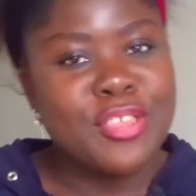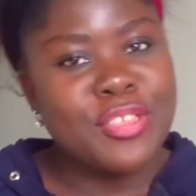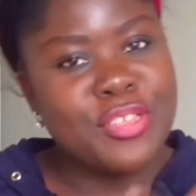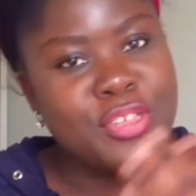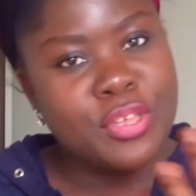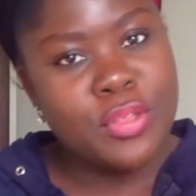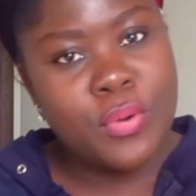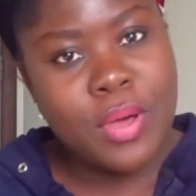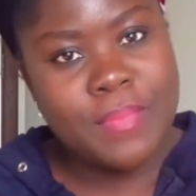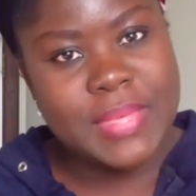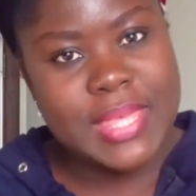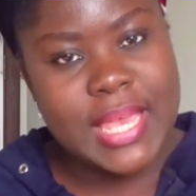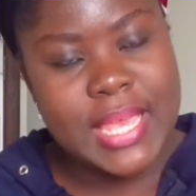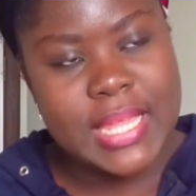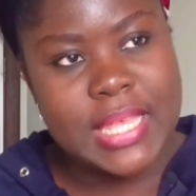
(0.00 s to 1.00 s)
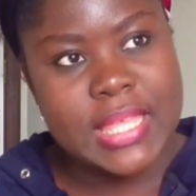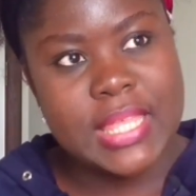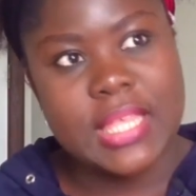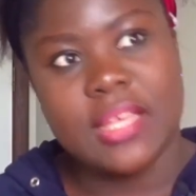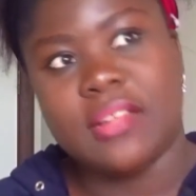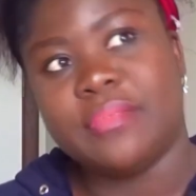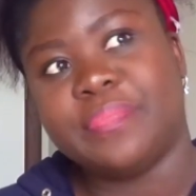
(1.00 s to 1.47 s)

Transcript: Do you know I'm saying this thing?